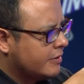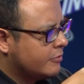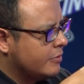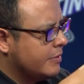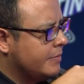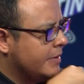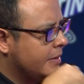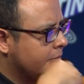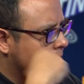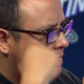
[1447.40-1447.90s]
I
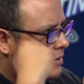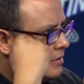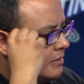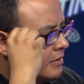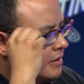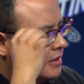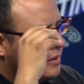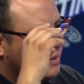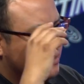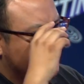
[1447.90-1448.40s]
remember
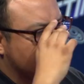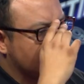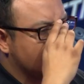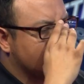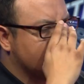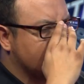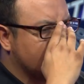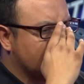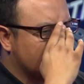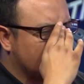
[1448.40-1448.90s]
in
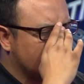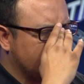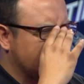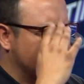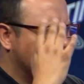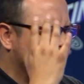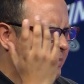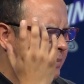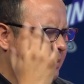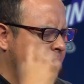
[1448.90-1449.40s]
uh, in a
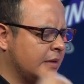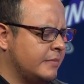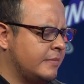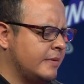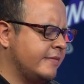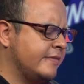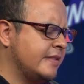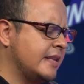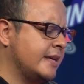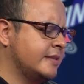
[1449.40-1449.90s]
conference, I, be I
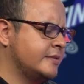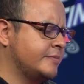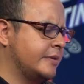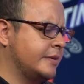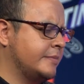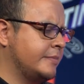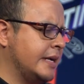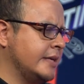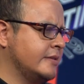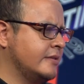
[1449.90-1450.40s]
believe the last
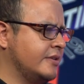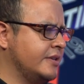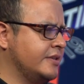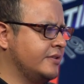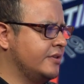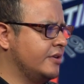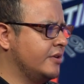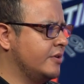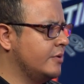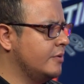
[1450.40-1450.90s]
Brighton
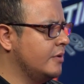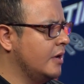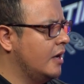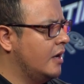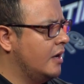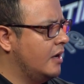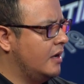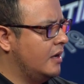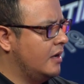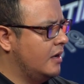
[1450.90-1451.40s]
S E O,
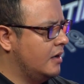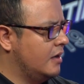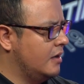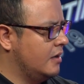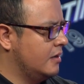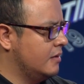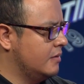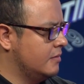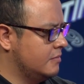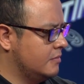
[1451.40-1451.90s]

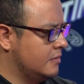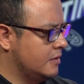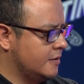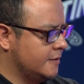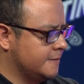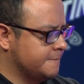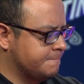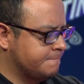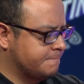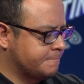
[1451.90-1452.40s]
uh,
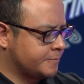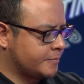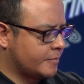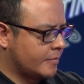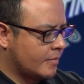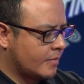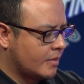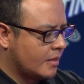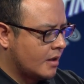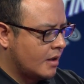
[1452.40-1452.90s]
um,
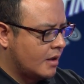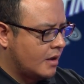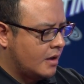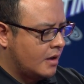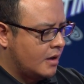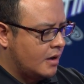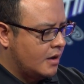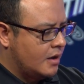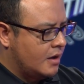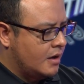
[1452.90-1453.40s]

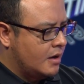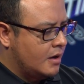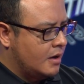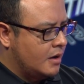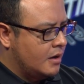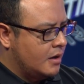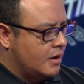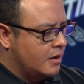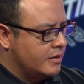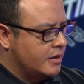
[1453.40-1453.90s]

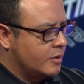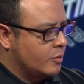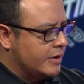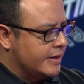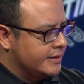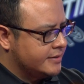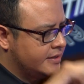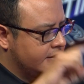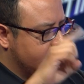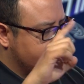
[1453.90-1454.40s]
they were
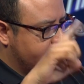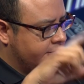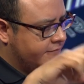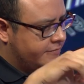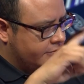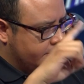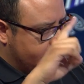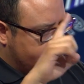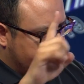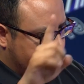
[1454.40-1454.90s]
asking
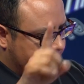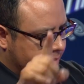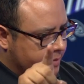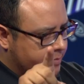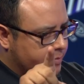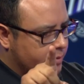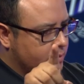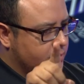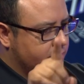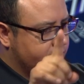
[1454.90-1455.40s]
from the
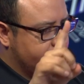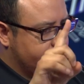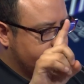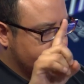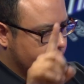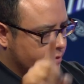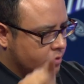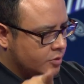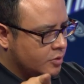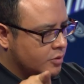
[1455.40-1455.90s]
people
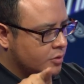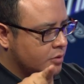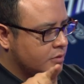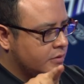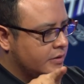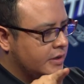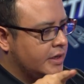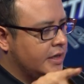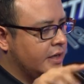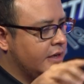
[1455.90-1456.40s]
to
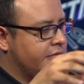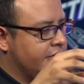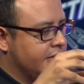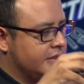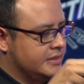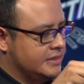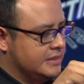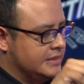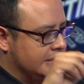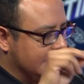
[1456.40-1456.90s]
Google if
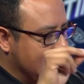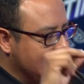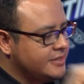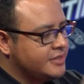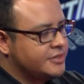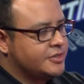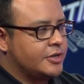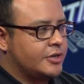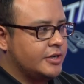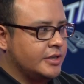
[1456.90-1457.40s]
it's
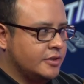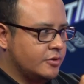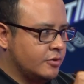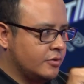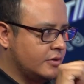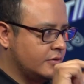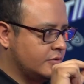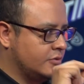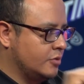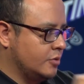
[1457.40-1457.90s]
necessary
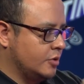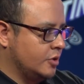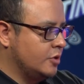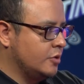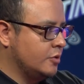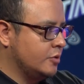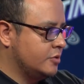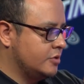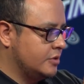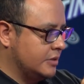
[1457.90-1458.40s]
to to
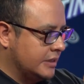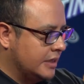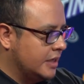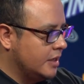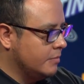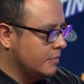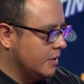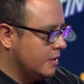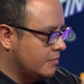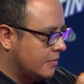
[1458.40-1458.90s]
use
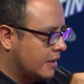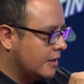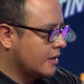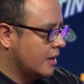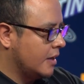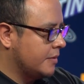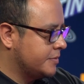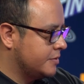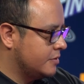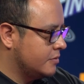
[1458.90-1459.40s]
schema
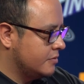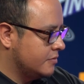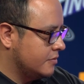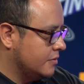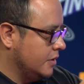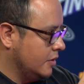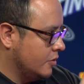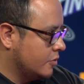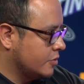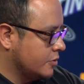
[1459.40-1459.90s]
markups
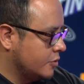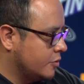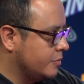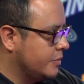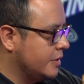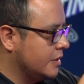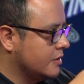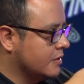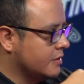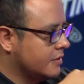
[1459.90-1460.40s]
in order to
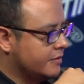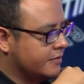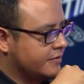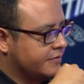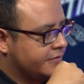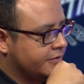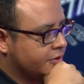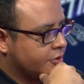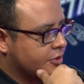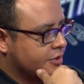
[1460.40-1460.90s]
build a
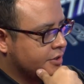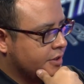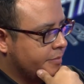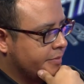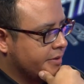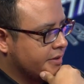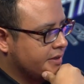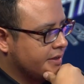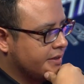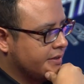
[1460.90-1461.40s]
feature
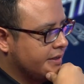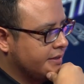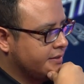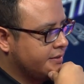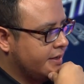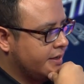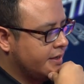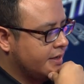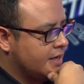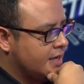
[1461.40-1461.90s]
snippet. They
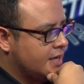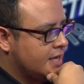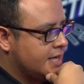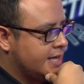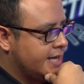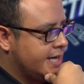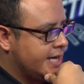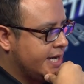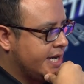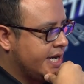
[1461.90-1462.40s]
say
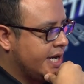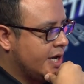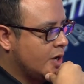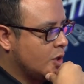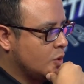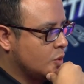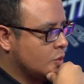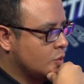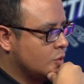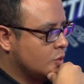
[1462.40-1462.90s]

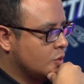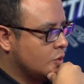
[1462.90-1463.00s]
no.